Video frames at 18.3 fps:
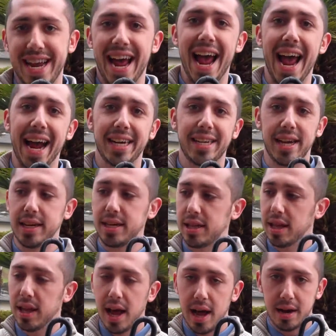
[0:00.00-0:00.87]
to access
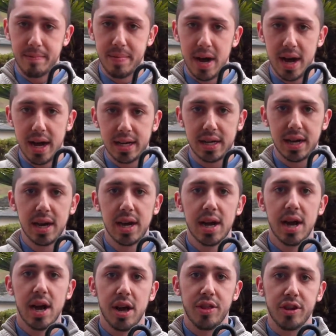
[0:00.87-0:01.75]
the lockbox.
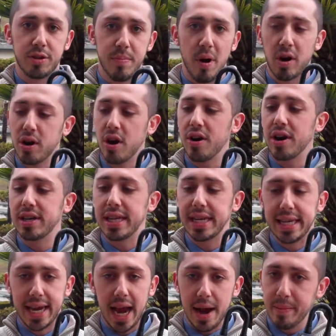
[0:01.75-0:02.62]
Uh-huh. The smart card is
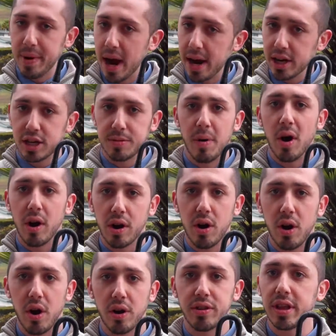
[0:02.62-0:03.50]
the same kind of smart
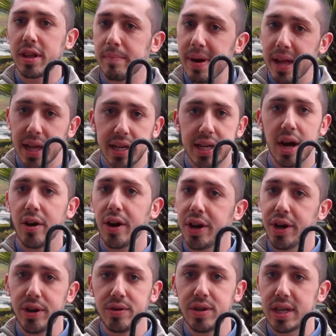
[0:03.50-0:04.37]
card that the
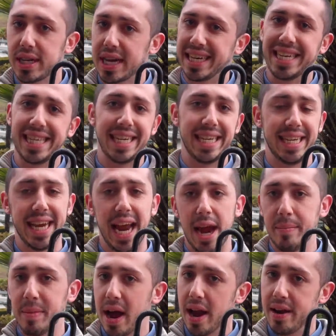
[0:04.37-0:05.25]
military uses. It's the
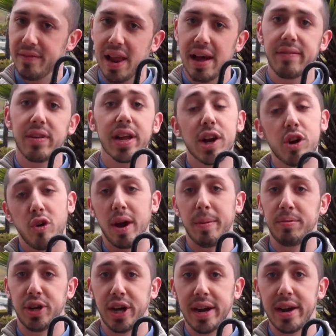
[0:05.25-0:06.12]
same kind of level
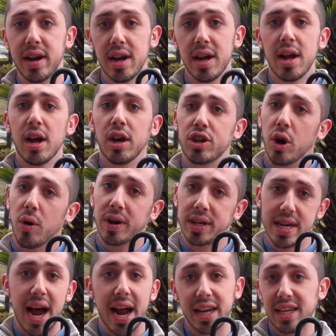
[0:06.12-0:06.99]
encryption. Mm-hmm. So
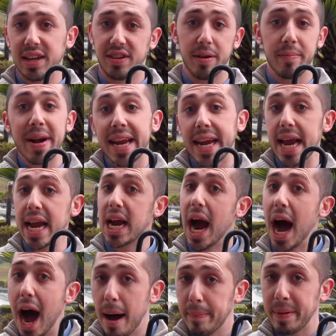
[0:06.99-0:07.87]
it's mm-hmm. not as if somebody can
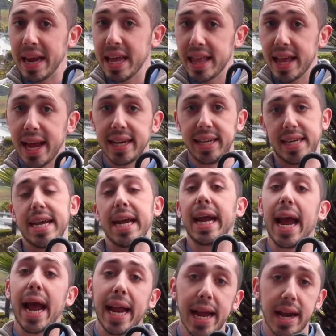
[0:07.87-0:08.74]
copy this
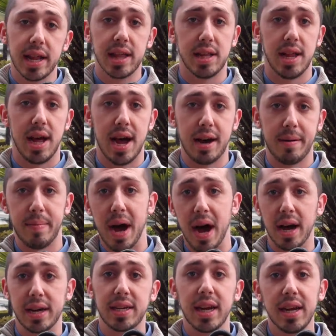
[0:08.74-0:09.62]
and get into the
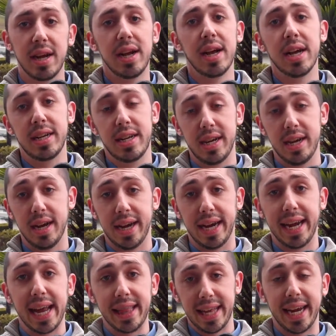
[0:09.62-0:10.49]
lockbox right. to
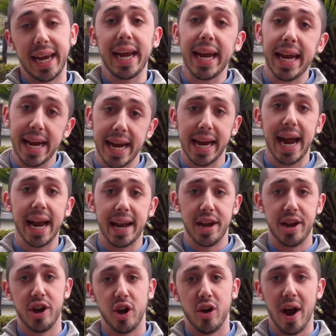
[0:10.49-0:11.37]
get the key and get
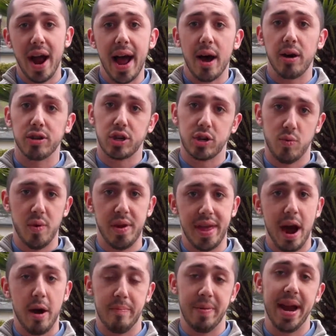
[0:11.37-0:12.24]
into your house
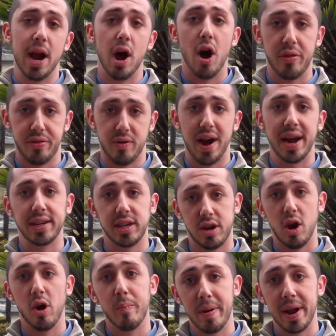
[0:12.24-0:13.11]
without being
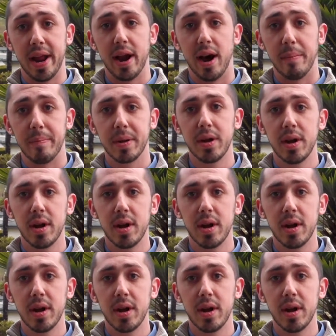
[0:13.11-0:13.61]
authorized to open it up.